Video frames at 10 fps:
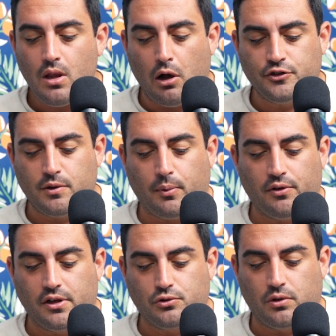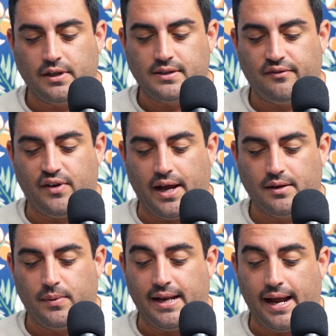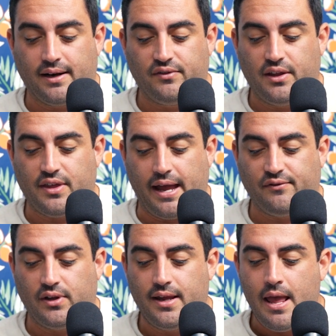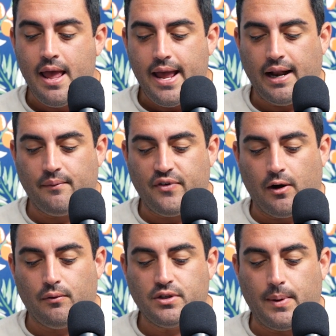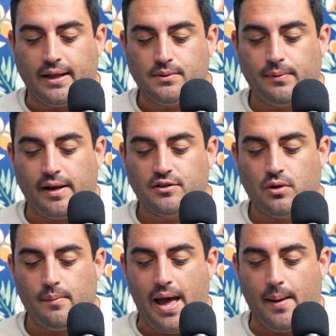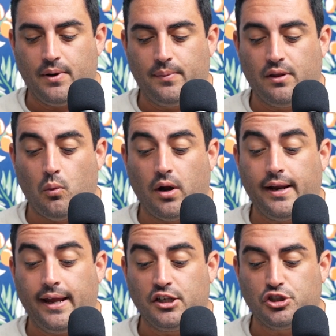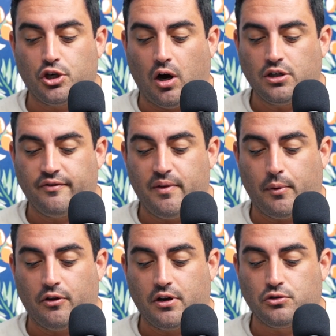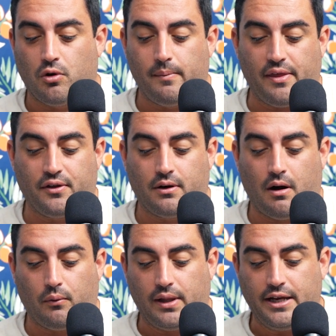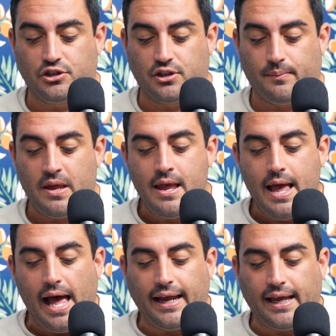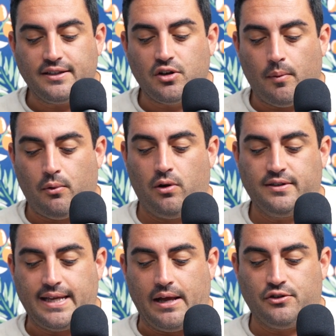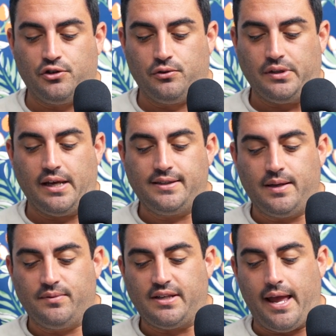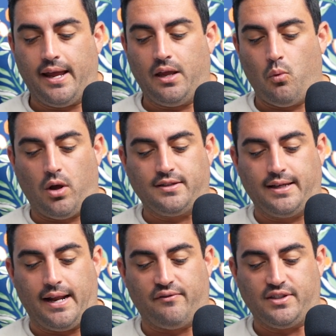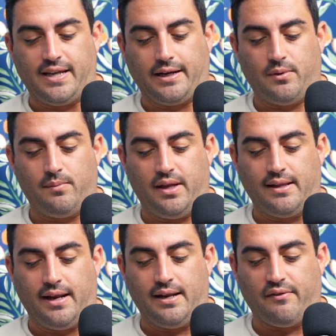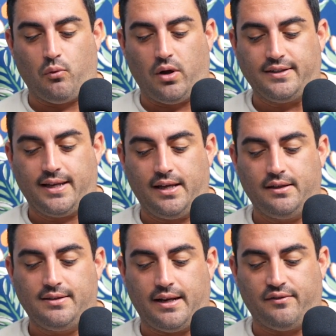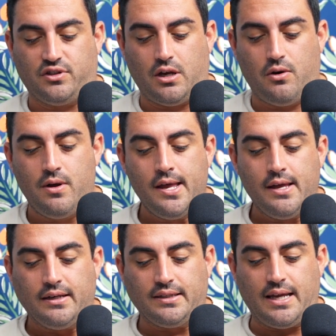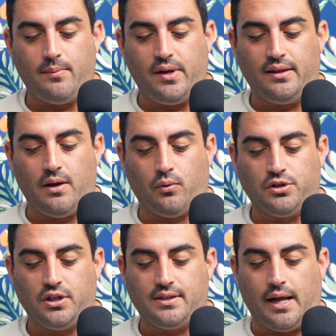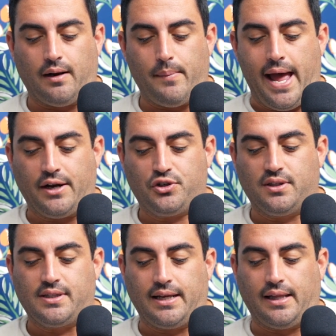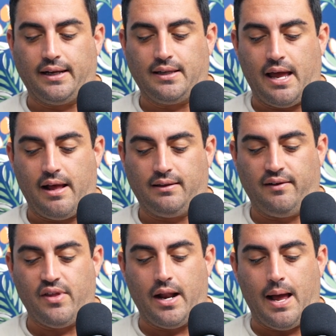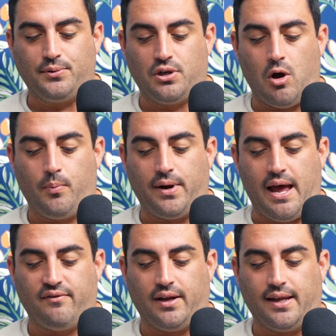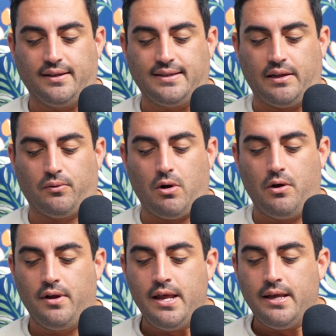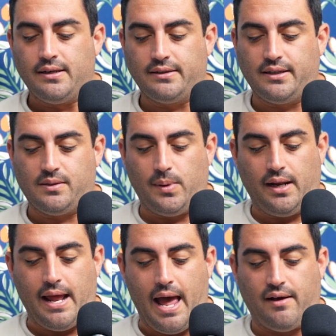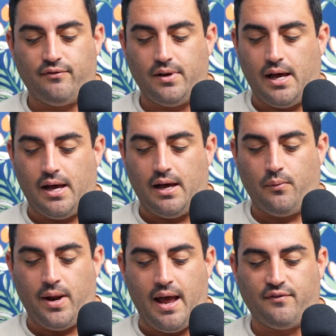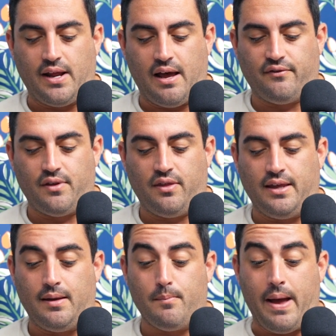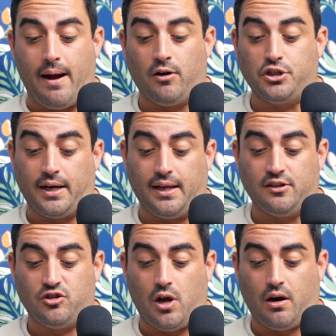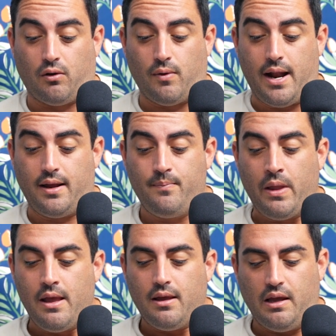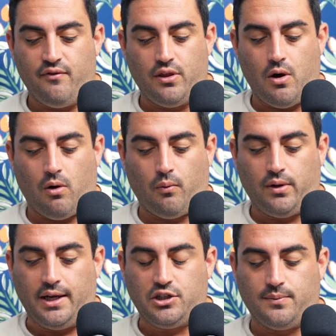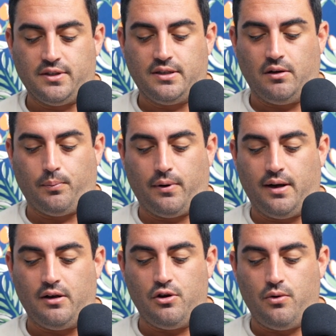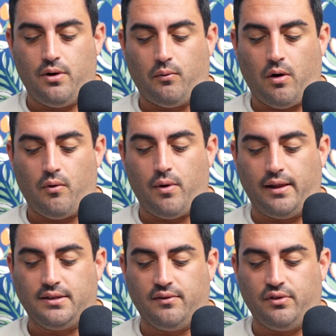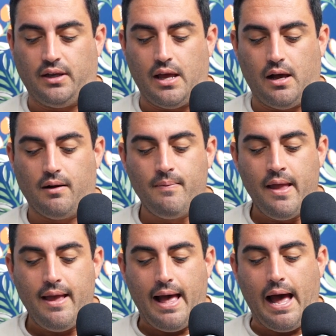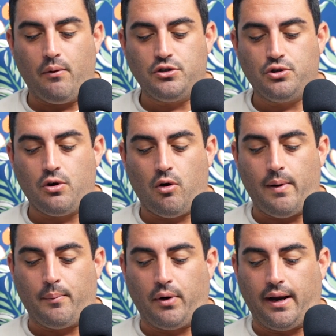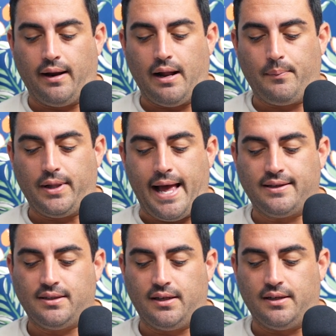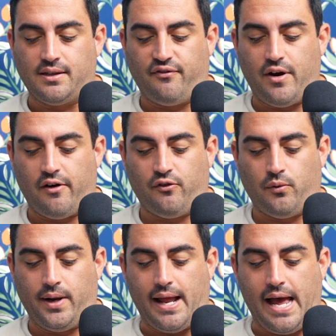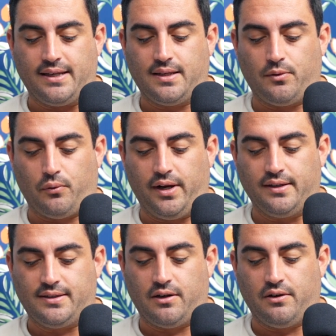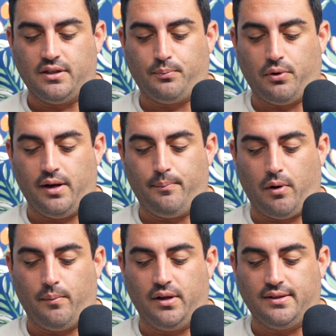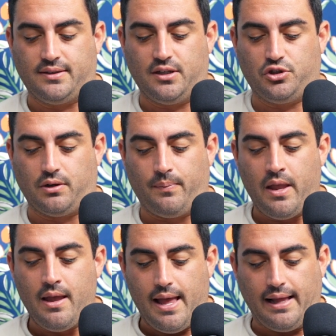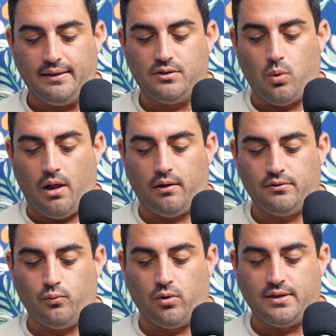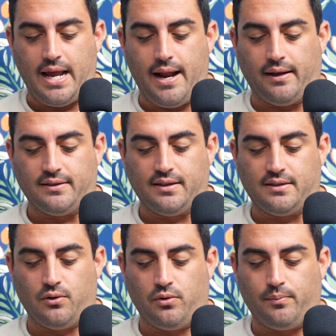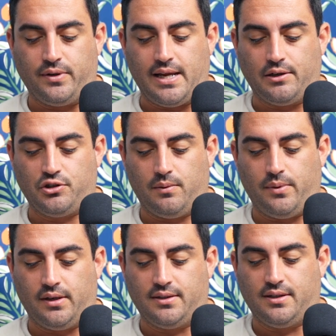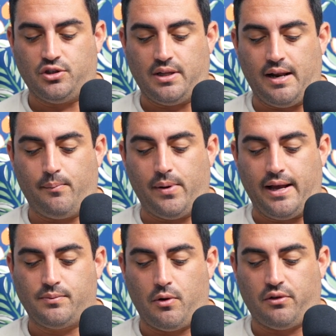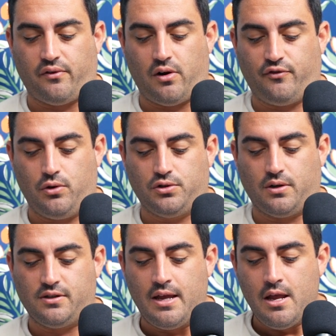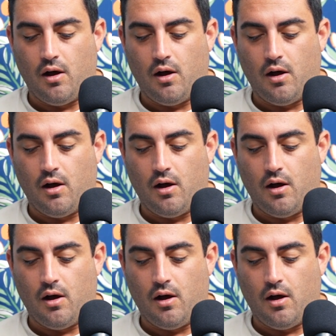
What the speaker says: Also, birth control doesn't affect me negatively, thankfully, and I'm very responsible about it, so I'm happy to be the one in charge of the birth control method in our relationship. I guess it all boils down to, does him saying he wants to get a vasectomy mean that he never wants kids? And if so, does that mean that we're just not a match, since I'd like to leave that option open to having kids down the road? Does this mean we have to have the marriage and kids talk already, even though our relationship is still pretty new and we're relatively young? How would you go about bringing it up? Lastly, is it fair for me to ask him to reconsider this pretty permanent decision, at least while we're dating, since it would potentially be a decision that impacts both of our futures?